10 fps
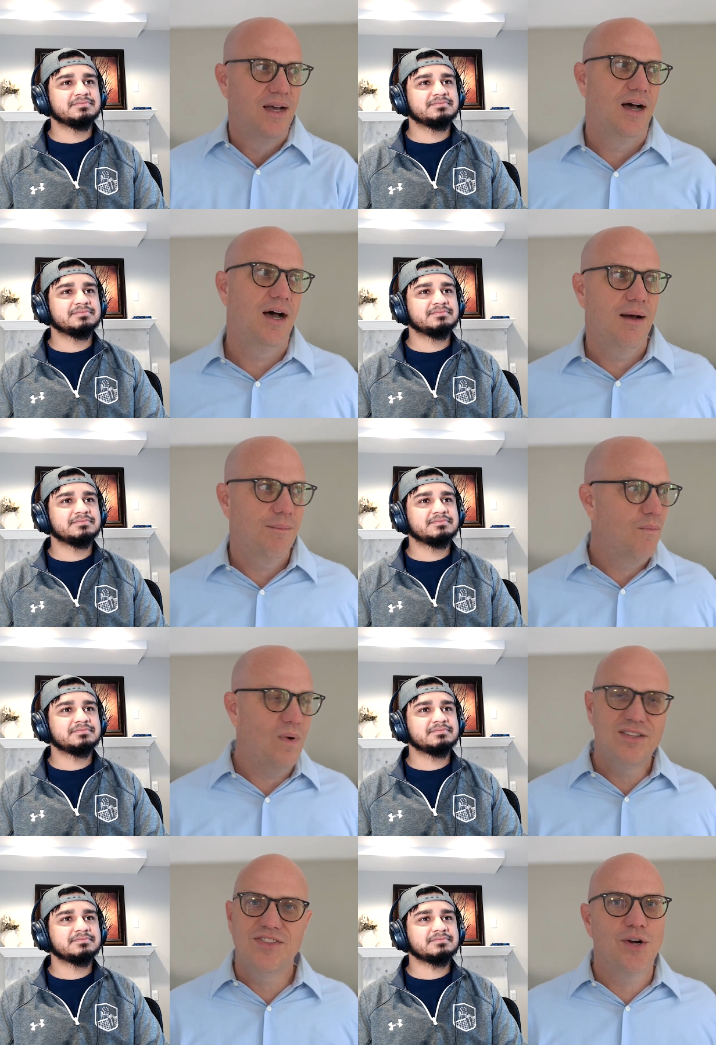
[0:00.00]
Speaker 1: um,
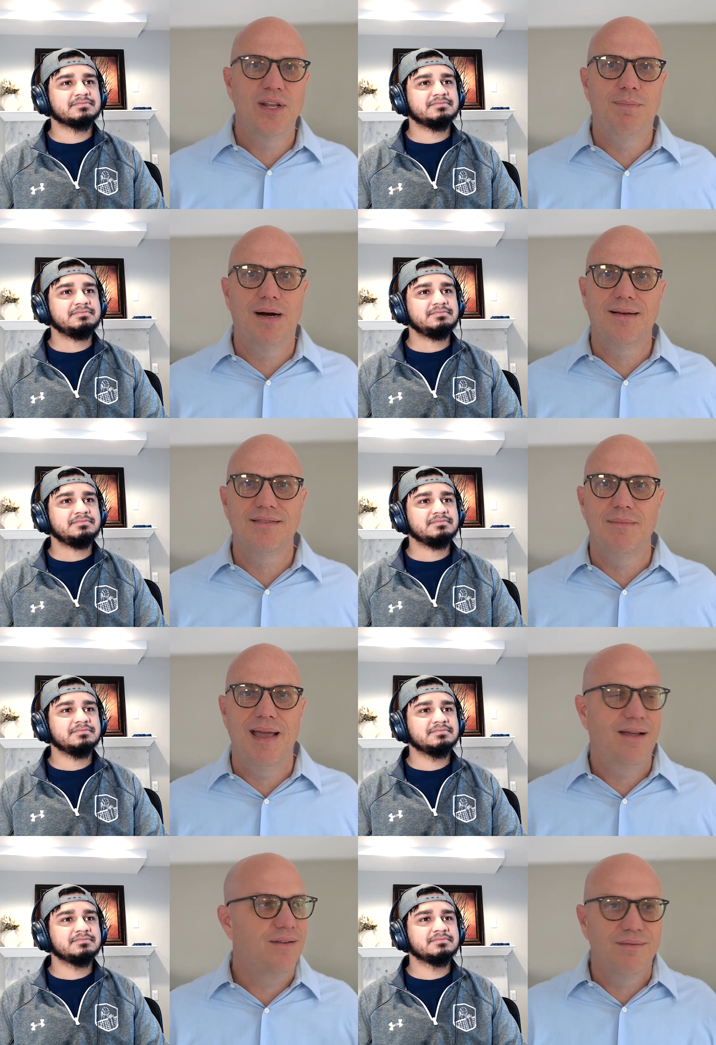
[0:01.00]
what's thirty bucks to
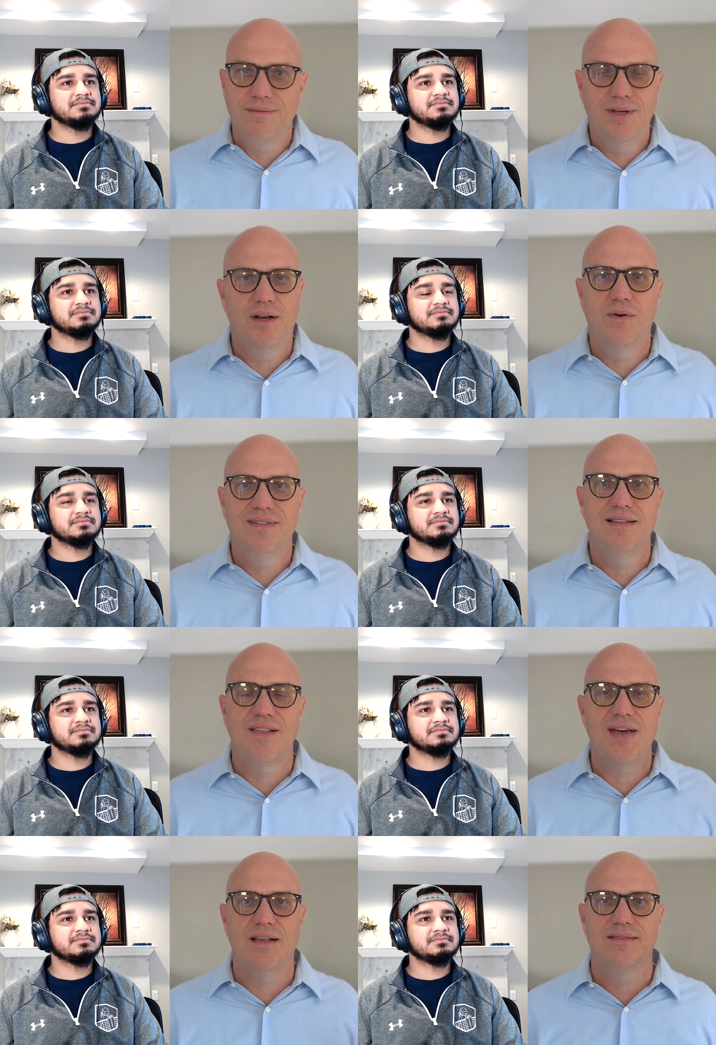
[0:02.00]
make you know tens
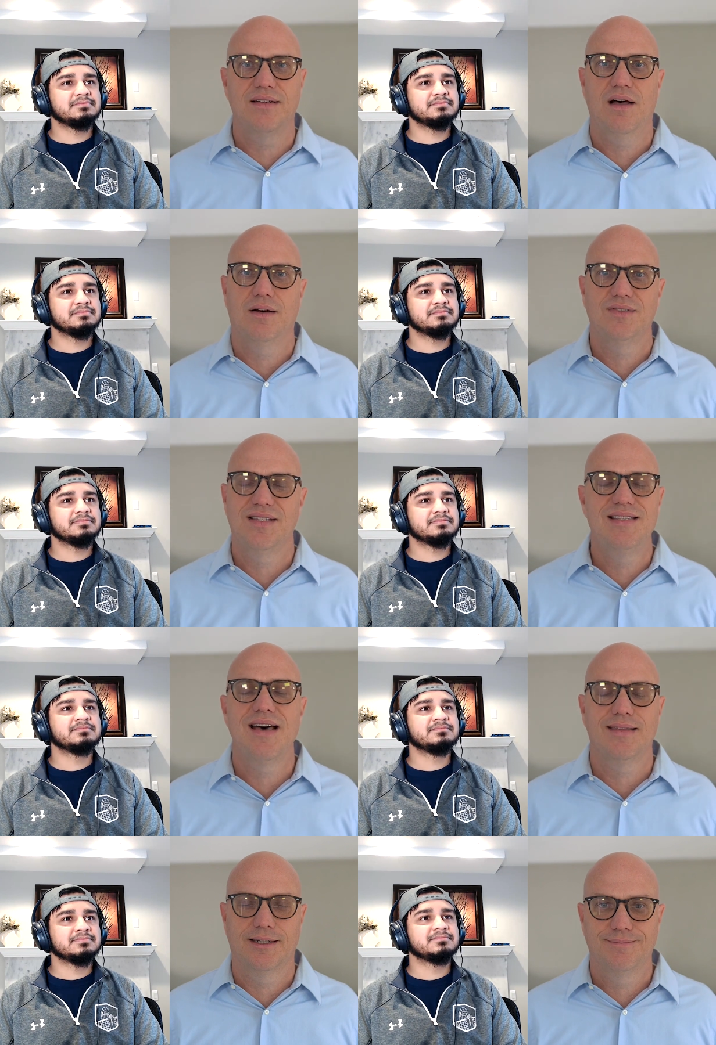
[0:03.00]
of thousands of dollars? It's
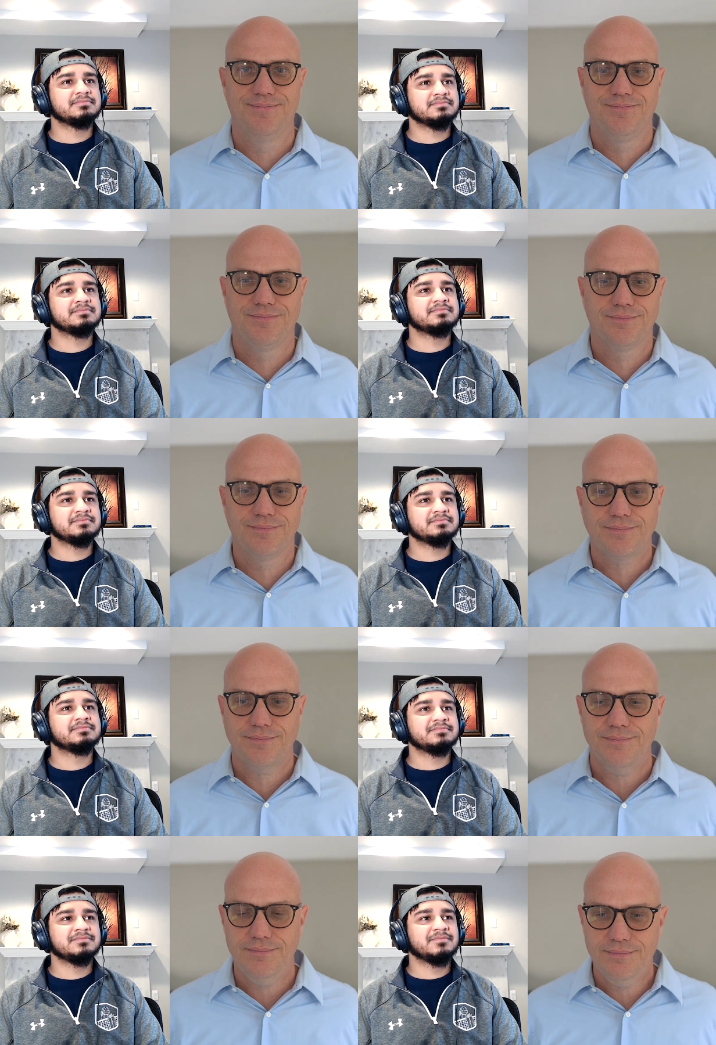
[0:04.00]
nothing.
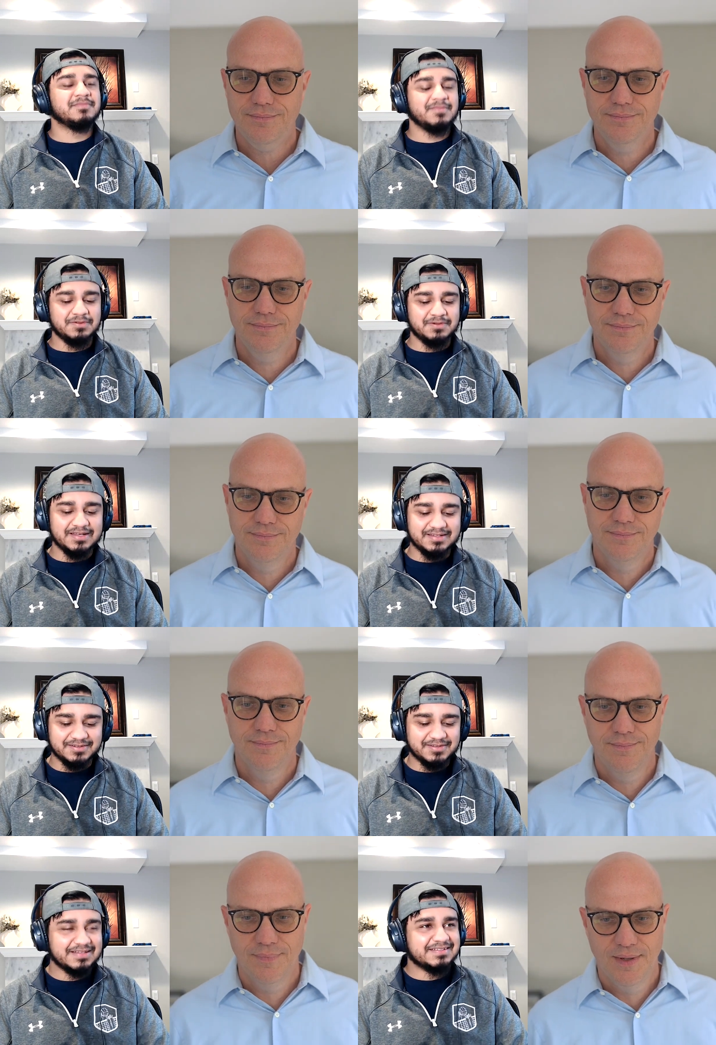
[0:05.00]
Speaker 2: Right.
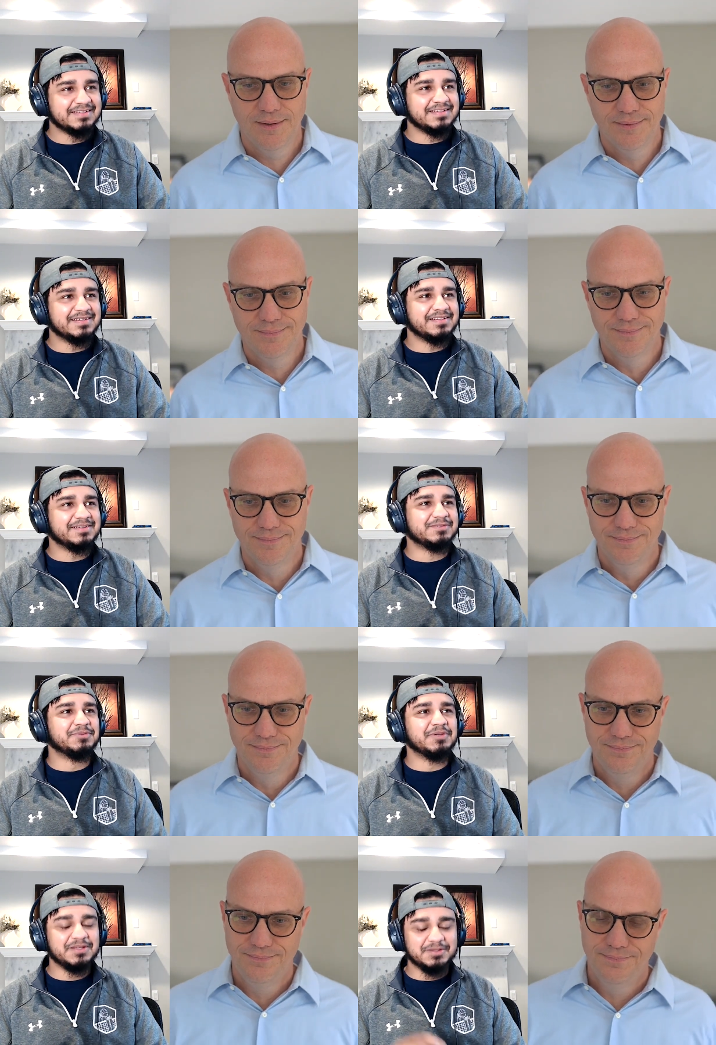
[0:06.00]
No, that's a
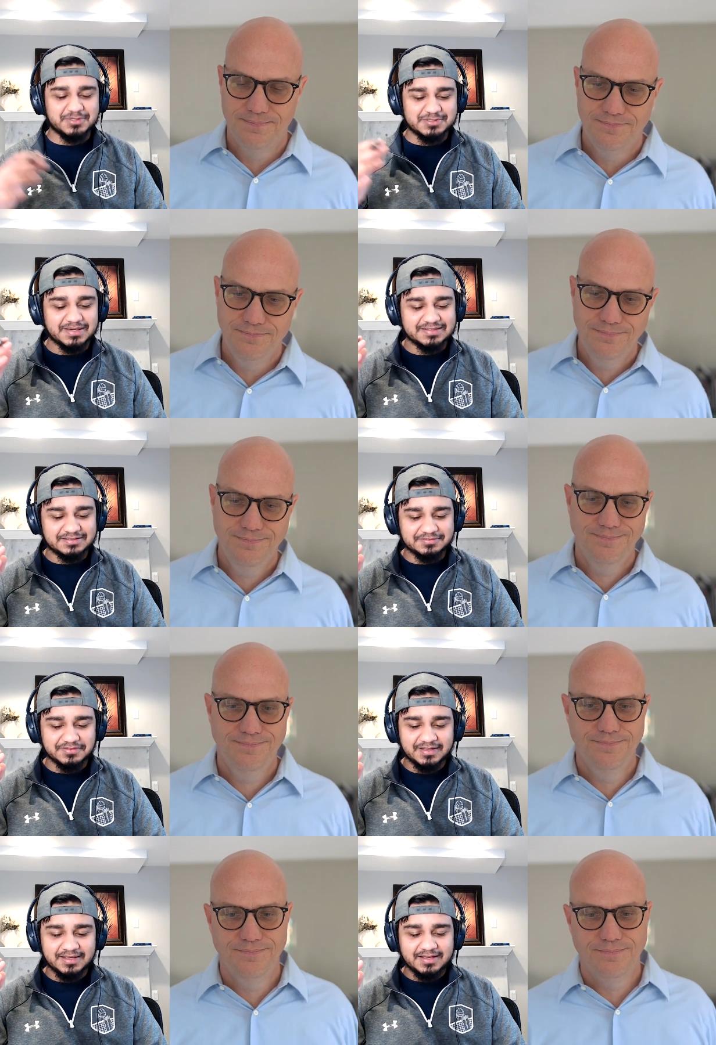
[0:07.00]
really good perspective.
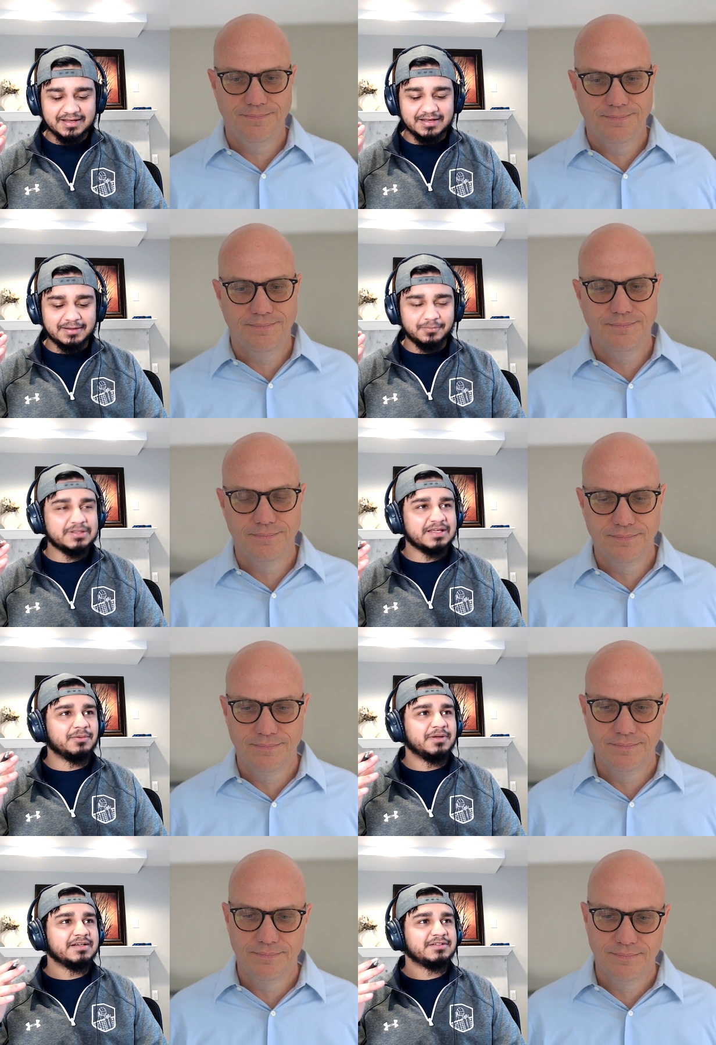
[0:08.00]
Um, one thing I
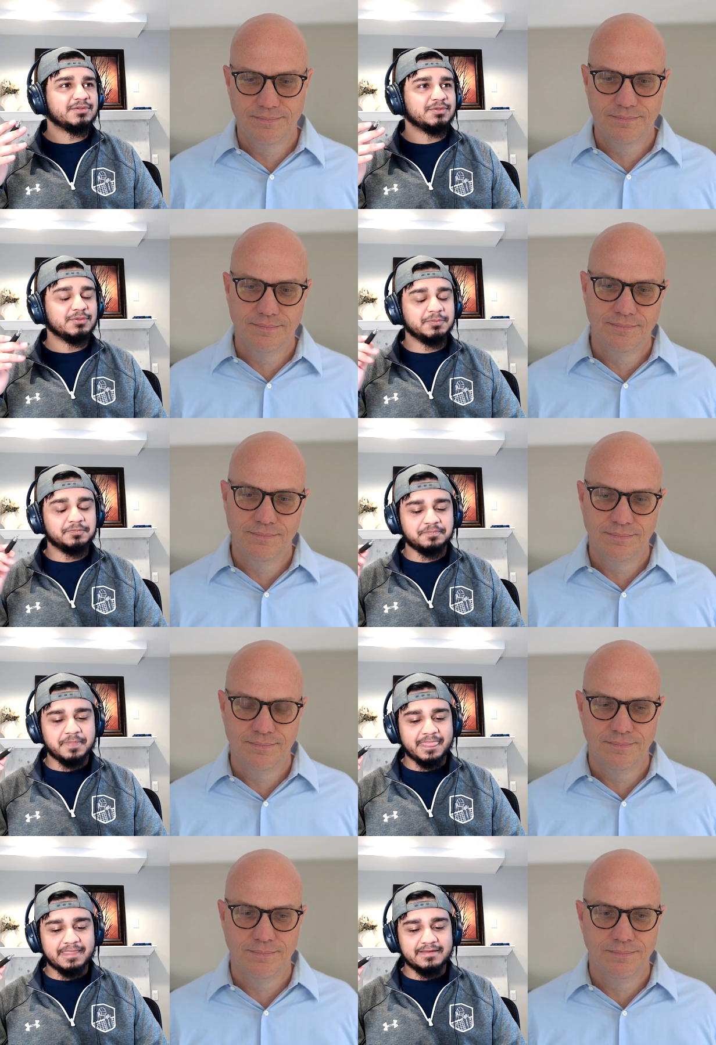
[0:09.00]
wanted to
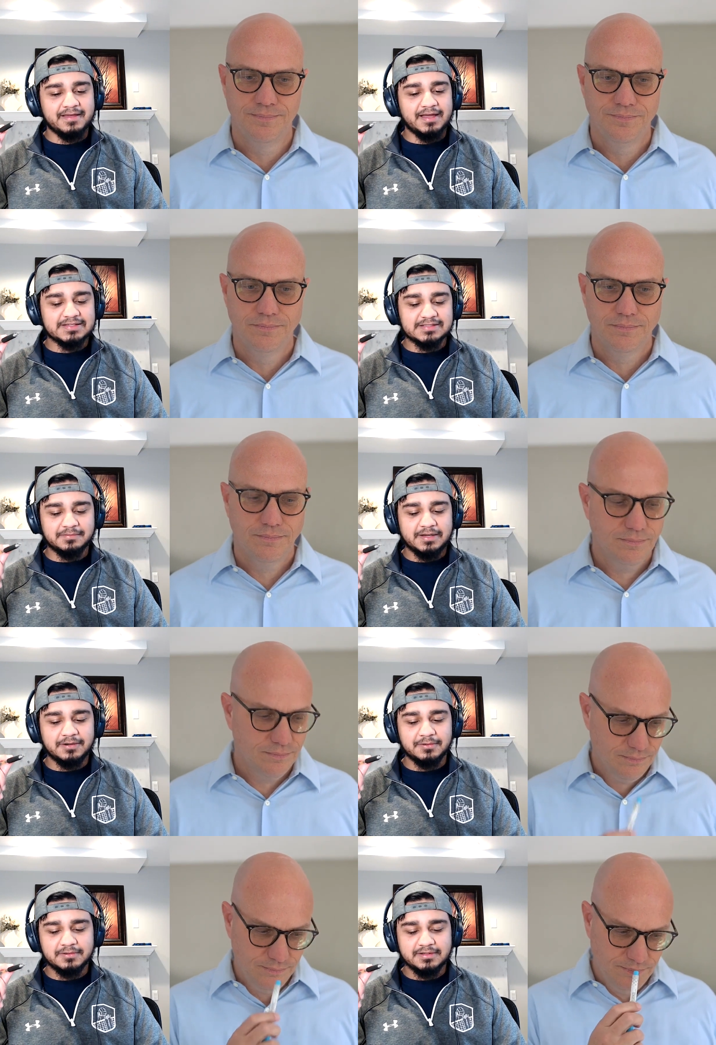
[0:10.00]
ask
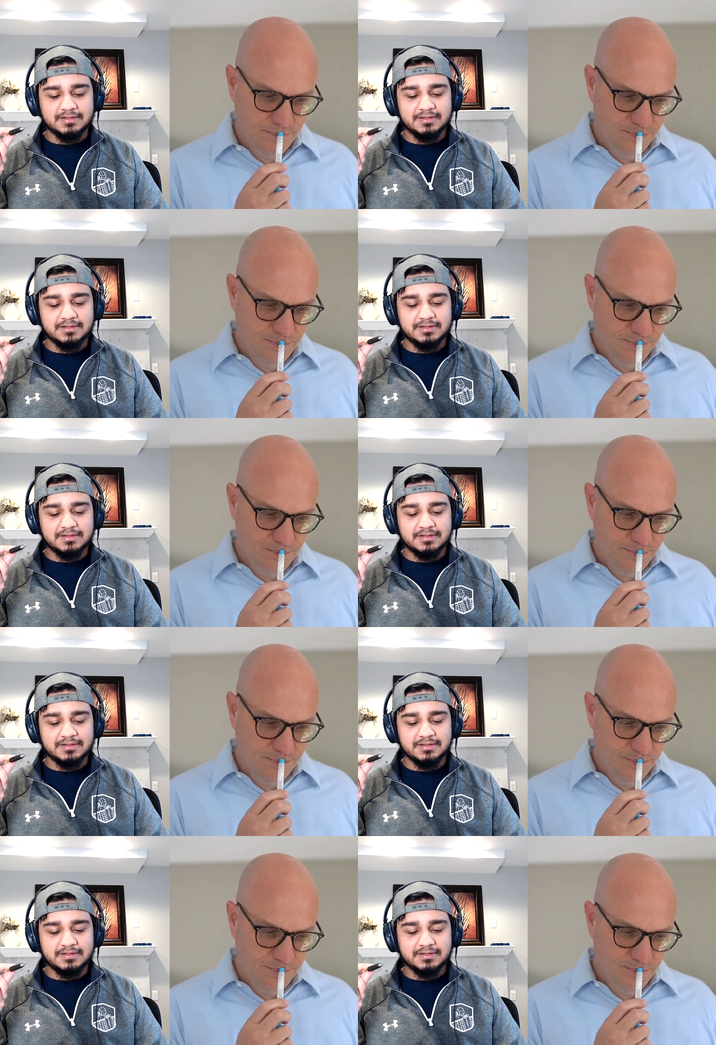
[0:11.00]
about